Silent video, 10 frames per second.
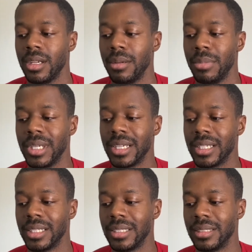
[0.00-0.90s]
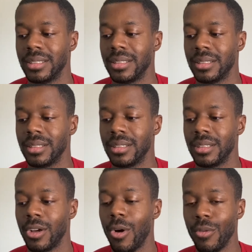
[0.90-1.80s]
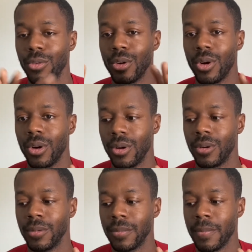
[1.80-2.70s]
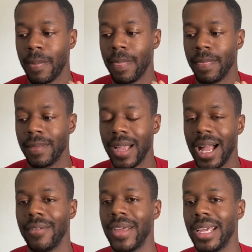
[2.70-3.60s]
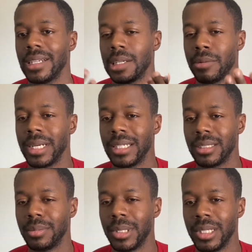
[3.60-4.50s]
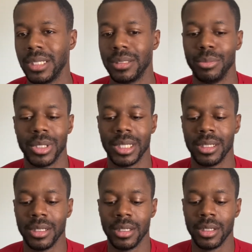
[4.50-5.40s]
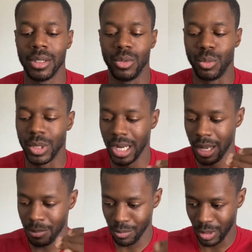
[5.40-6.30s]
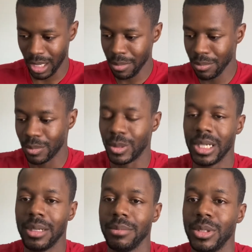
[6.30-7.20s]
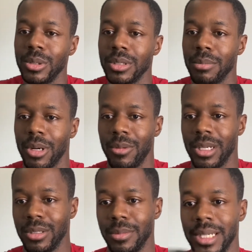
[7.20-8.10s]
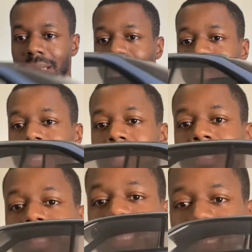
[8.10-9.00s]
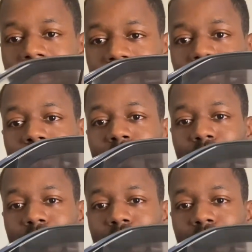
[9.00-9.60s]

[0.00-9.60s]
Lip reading: because overall I've had a great experience, but when I'm using my Rhinomax, okay? This is a